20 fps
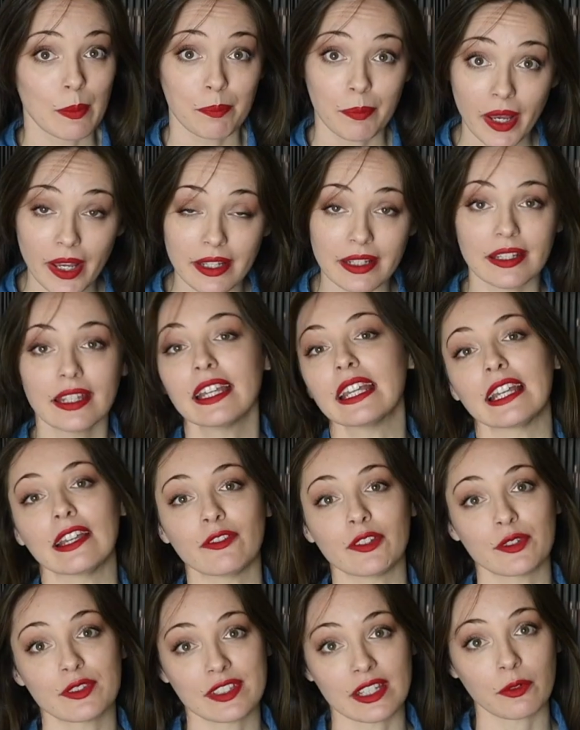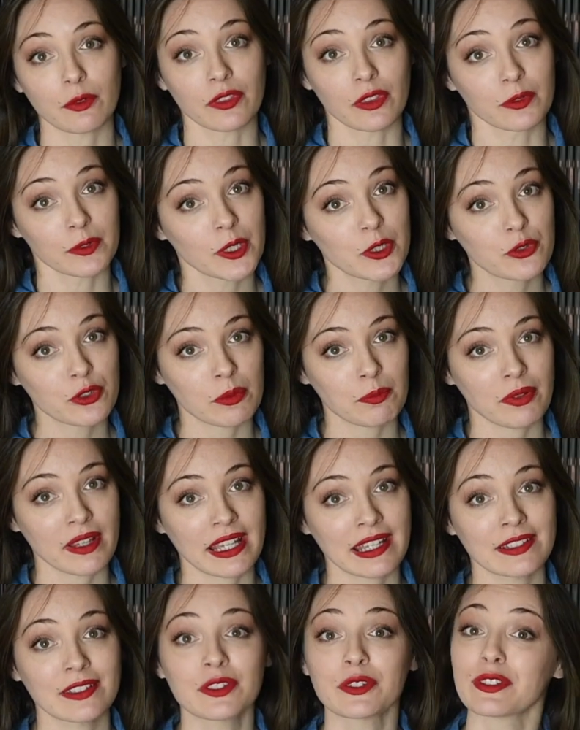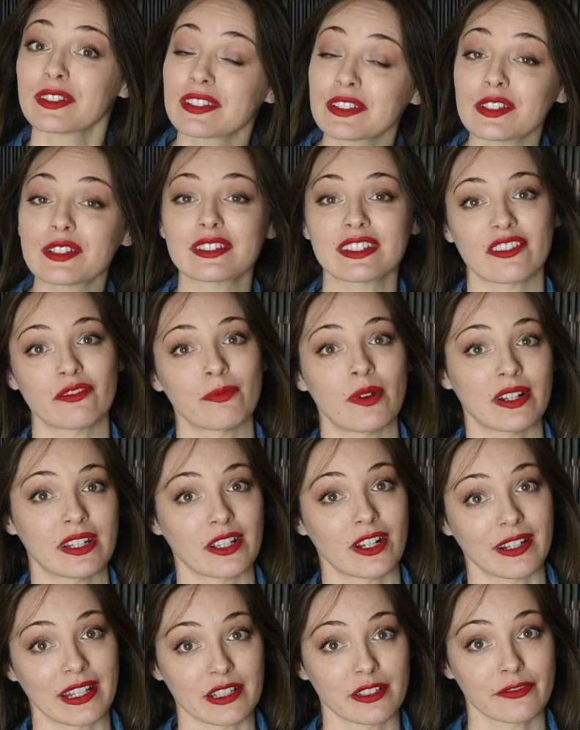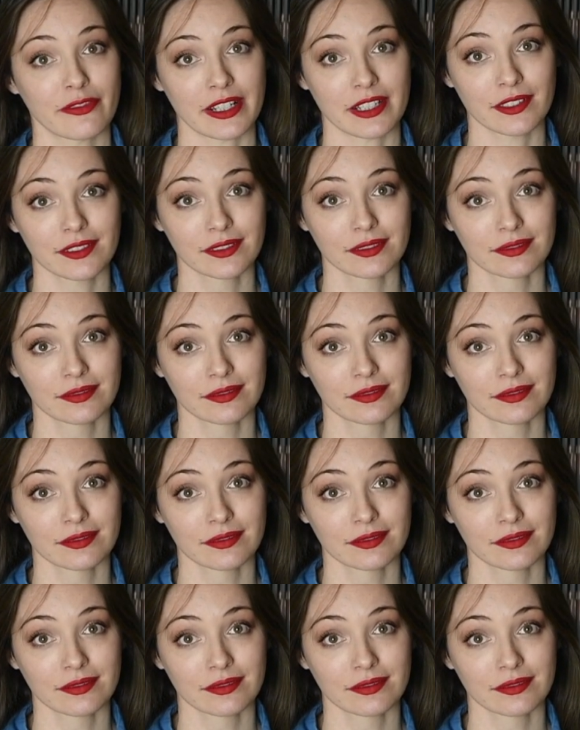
But if you stick with the road trip plan, you'll still save money on airfare.